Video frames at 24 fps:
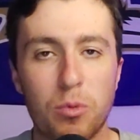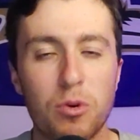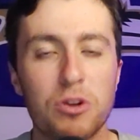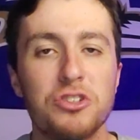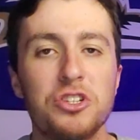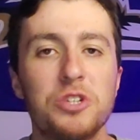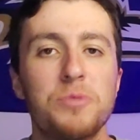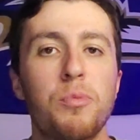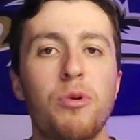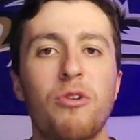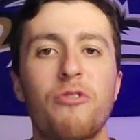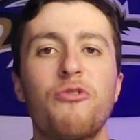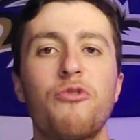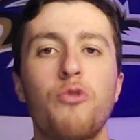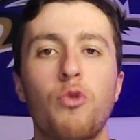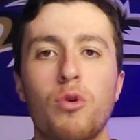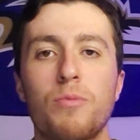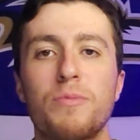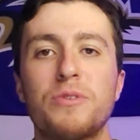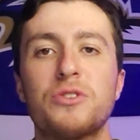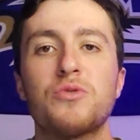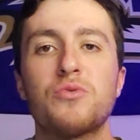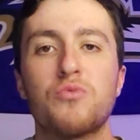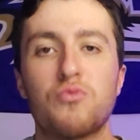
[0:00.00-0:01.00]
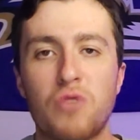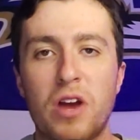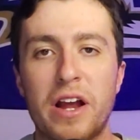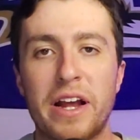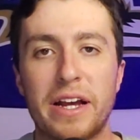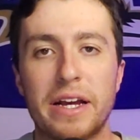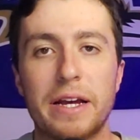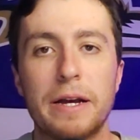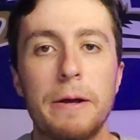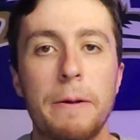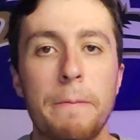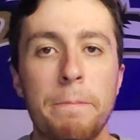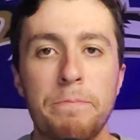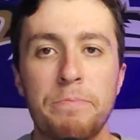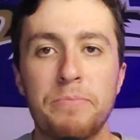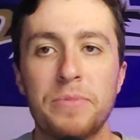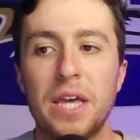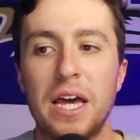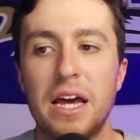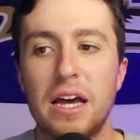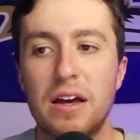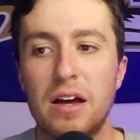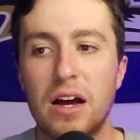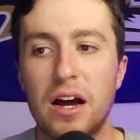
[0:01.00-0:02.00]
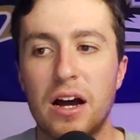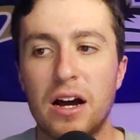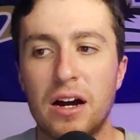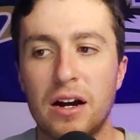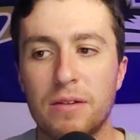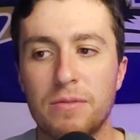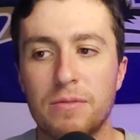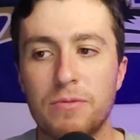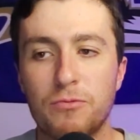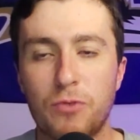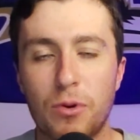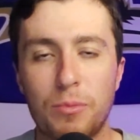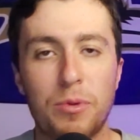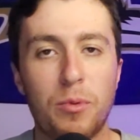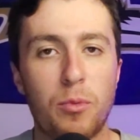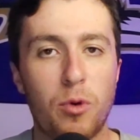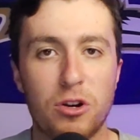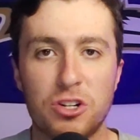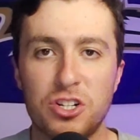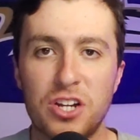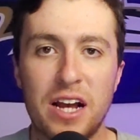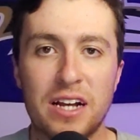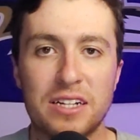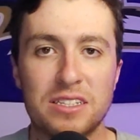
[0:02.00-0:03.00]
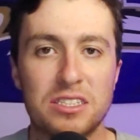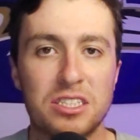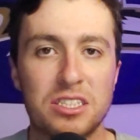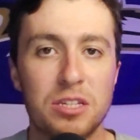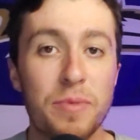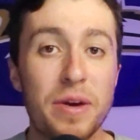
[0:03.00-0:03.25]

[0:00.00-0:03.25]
Where does this performance rank from Lamar Jackson?